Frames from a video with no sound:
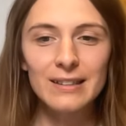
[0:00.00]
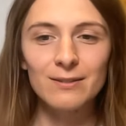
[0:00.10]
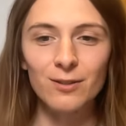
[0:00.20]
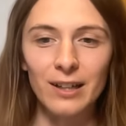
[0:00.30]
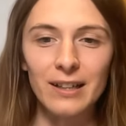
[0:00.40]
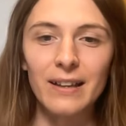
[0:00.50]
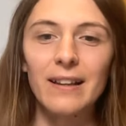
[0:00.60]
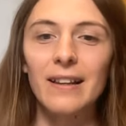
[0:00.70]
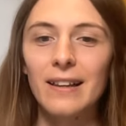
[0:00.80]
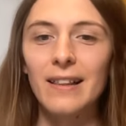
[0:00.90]
right?
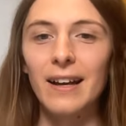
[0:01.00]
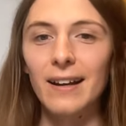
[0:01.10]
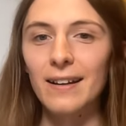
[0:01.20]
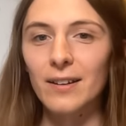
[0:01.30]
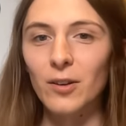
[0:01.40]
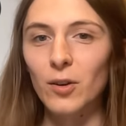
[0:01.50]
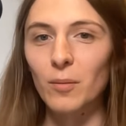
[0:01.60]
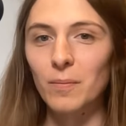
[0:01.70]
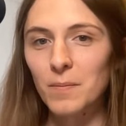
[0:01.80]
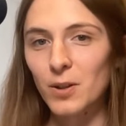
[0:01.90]
Then you
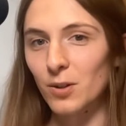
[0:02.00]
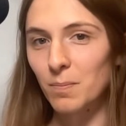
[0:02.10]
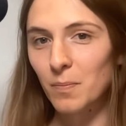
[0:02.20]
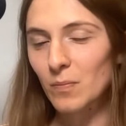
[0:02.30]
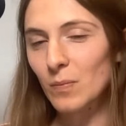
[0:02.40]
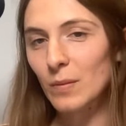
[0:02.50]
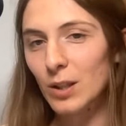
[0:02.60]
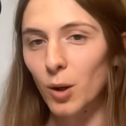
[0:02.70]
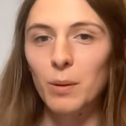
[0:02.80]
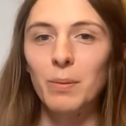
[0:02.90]
can just
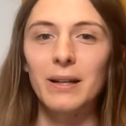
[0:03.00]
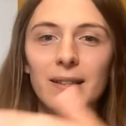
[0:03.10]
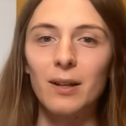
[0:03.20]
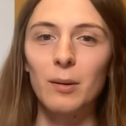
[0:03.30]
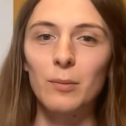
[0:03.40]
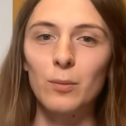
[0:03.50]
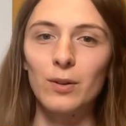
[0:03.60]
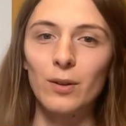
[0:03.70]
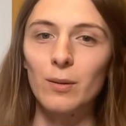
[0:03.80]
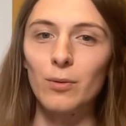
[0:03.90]
copy paste it up with
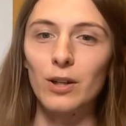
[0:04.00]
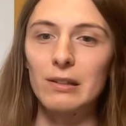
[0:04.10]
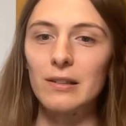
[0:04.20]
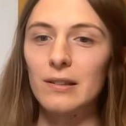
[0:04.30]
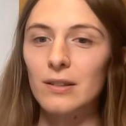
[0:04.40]
no compression.